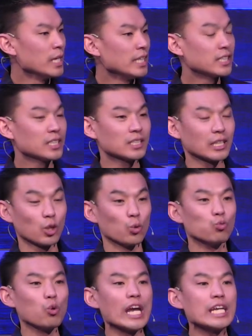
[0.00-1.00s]
he says that the
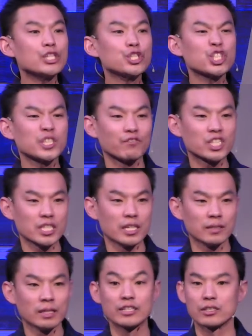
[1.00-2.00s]
wages of
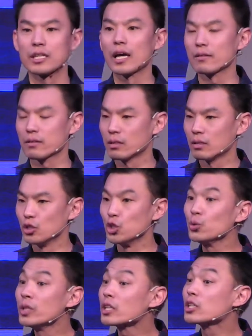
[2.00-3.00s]
sin is death.
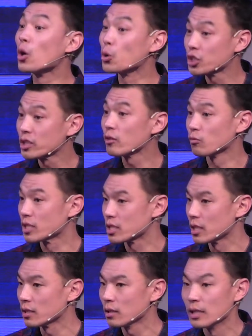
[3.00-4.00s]
You negotiate with
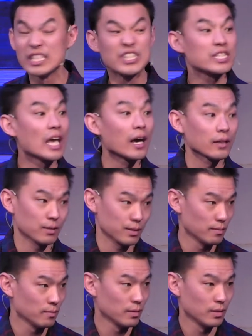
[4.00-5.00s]
sin,
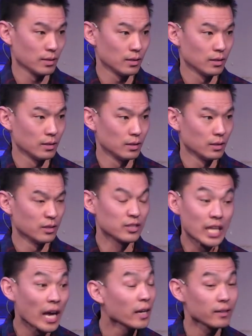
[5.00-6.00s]
death.
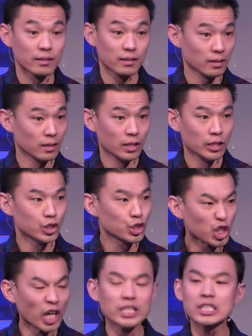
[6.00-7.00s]
Death.
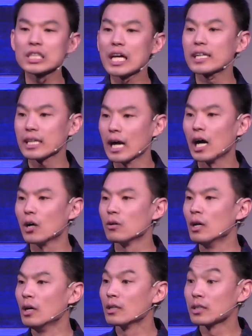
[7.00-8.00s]
Just like
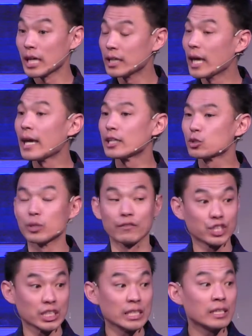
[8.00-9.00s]
how King Ahaz would
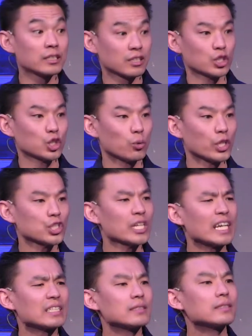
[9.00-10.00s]
have seen his situation
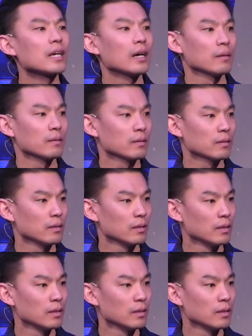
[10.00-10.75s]
as death.